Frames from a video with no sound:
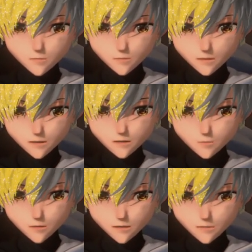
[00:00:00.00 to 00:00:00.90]
it back to
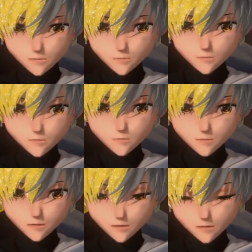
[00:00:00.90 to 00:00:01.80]
white.
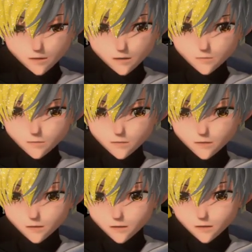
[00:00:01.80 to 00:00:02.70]
Back to there.
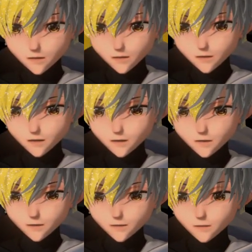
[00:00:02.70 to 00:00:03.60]
All right, and that's
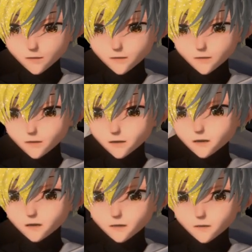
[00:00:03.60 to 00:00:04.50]
the basics of how to
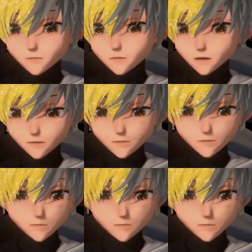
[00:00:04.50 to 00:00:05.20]
create sparkles.